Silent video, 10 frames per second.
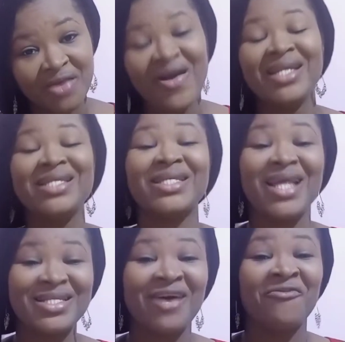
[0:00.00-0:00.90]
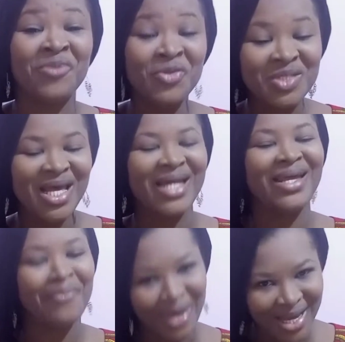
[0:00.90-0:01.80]
In fact, these lice have built an
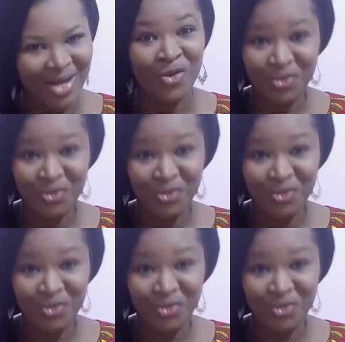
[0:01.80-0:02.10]
empire